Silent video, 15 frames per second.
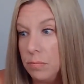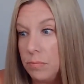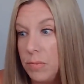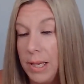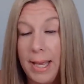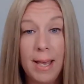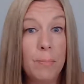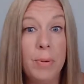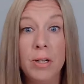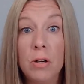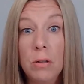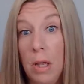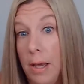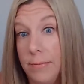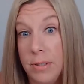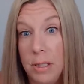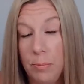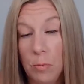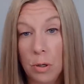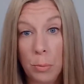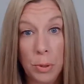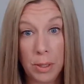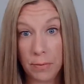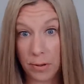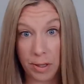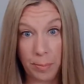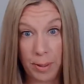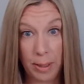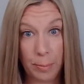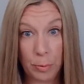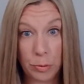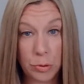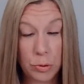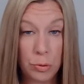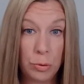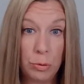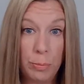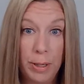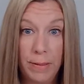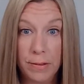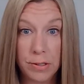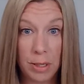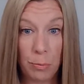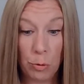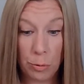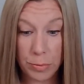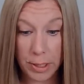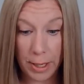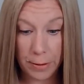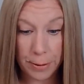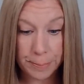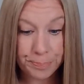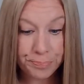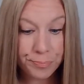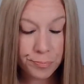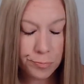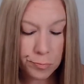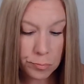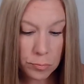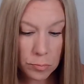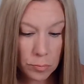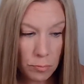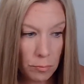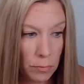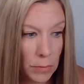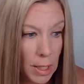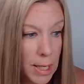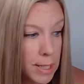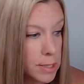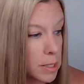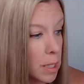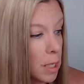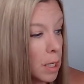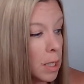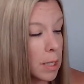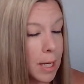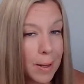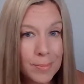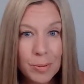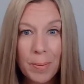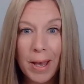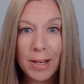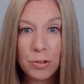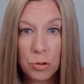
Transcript: they can't be in our lives anymore. We're never going to be able to be in the same room together. It comes back